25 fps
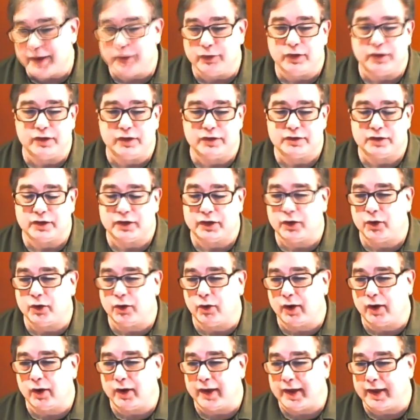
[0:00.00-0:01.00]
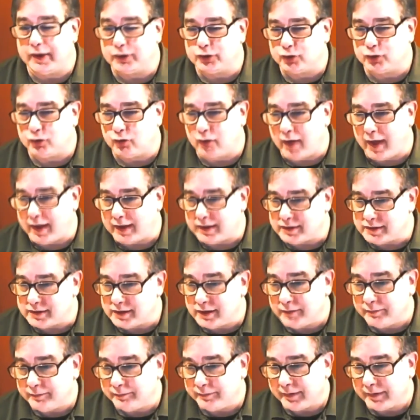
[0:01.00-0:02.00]
you need to secure it in
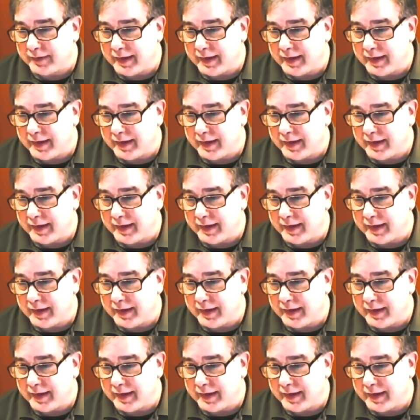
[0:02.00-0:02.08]
transit,